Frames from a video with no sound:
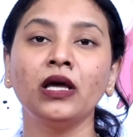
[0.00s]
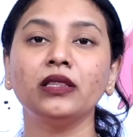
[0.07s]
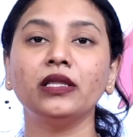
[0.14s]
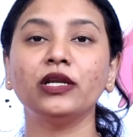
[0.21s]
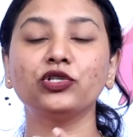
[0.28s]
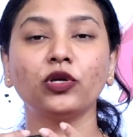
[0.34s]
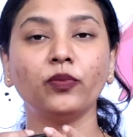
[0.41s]

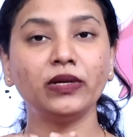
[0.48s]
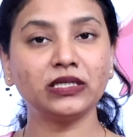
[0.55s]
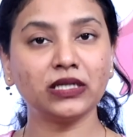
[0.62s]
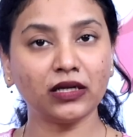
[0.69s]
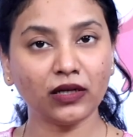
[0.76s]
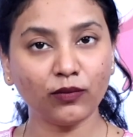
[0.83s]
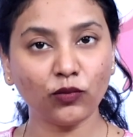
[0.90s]
There should be
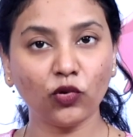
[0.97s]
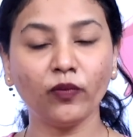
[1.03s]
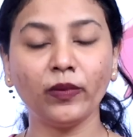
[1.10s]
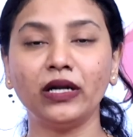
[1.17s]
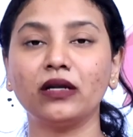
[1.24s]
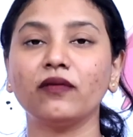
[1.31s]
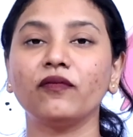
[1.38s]
certain
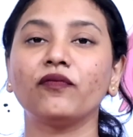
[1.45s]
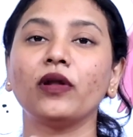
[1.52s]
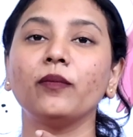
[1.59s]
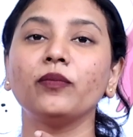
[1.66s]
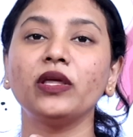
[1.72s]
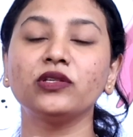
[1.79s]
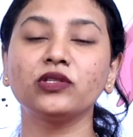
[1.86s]
movement.
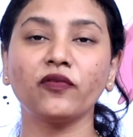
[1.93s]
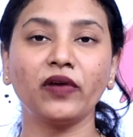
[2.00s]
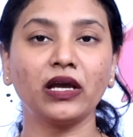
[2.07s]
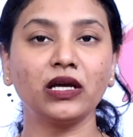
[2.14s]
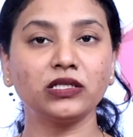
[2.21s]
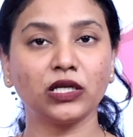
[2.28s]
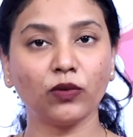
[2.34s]
From the
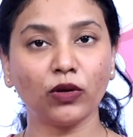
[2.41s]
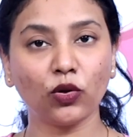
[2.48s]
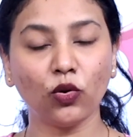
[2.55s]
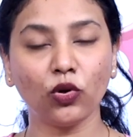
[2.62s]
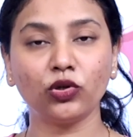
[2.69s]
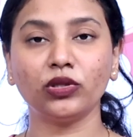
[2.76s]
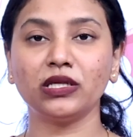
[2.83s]
esophagus, it will
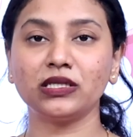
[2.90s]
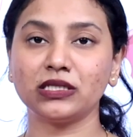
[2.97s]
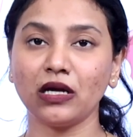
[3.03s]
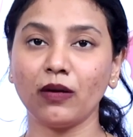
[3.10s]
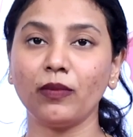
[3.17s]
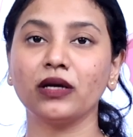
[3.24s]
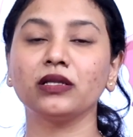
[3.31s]
go to the
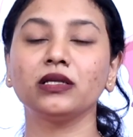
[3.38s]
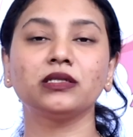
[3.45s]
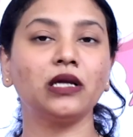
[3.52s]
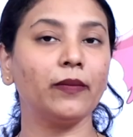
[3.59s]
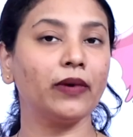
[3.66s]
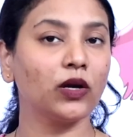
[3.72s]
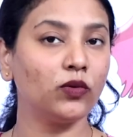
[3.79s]

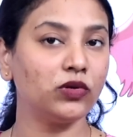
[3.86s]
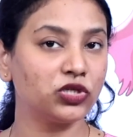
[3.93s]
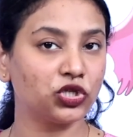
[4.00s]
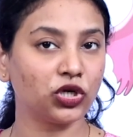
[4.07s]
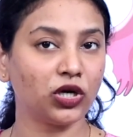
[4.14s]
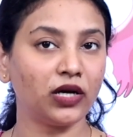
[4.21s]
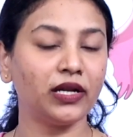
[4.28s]
stomach will
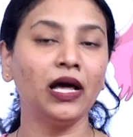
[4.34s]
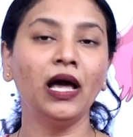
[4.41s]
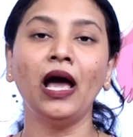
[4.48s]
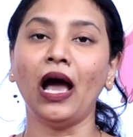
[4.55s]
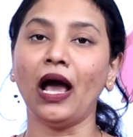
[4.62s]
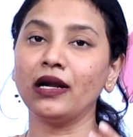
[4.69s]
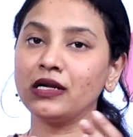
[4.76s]
churn
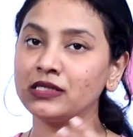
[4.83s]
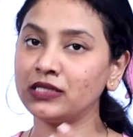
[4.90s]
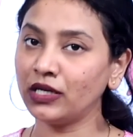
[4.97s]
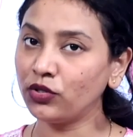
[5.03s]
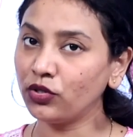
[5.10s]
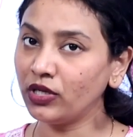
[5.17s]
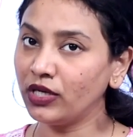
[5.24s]
and it will
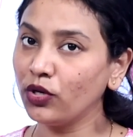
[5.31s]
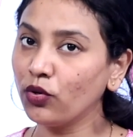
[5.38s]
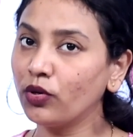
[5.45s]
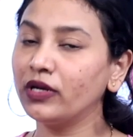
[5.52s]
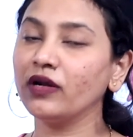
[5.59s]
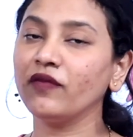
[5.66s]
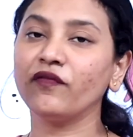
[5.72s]
send to the
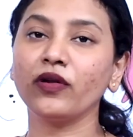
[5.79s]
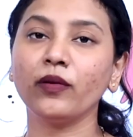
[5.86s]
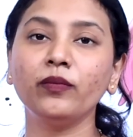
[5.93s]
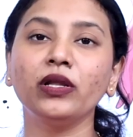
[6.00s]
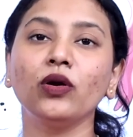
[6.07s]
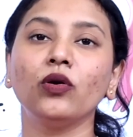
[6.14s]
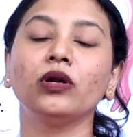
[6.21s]
duodenum.
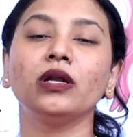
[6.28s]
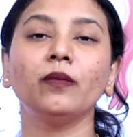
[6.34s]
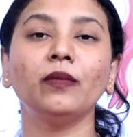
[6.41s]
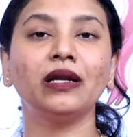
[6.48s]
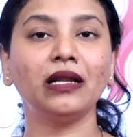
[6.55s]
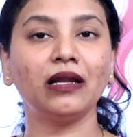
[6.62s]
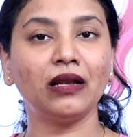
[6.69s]
From
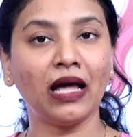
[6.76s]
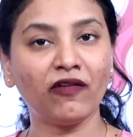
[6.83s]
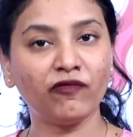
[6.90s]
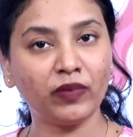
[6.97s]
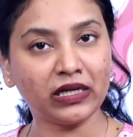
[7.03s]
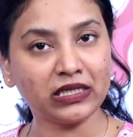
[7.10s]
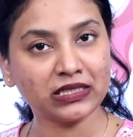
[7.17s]
duodenum, it will
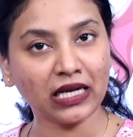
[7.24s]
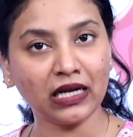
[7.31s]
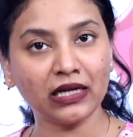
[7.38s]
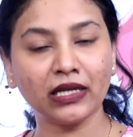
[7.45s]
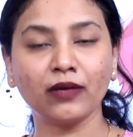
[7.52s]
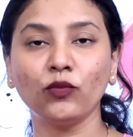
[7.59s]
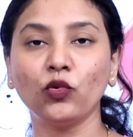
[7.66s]
have
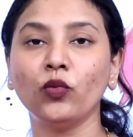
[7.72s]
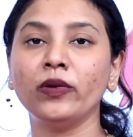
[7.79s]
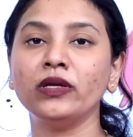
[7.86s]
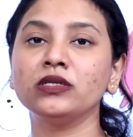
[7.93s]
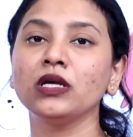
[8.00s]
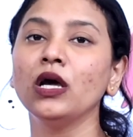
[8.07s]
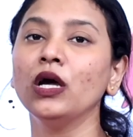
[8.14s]
peristaltic
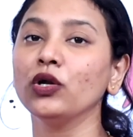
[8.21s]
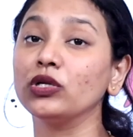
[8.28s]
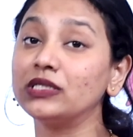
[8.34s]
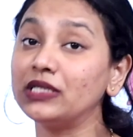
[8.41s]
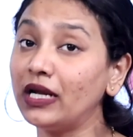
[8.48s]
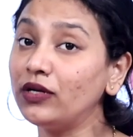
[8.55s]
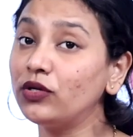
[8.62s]
movements to
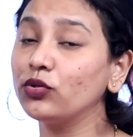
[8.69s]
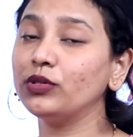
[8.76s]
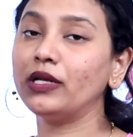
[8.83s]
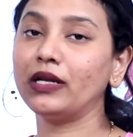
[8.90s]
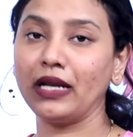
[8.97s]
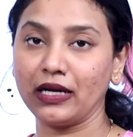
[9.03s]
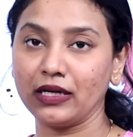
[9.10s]
send to
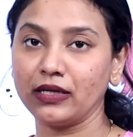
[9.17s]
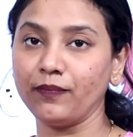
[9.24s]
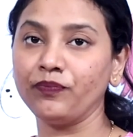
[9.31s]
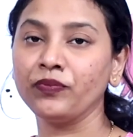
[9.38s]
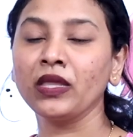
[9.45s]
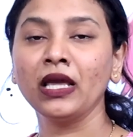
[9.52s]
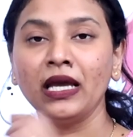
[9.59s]
the rectum.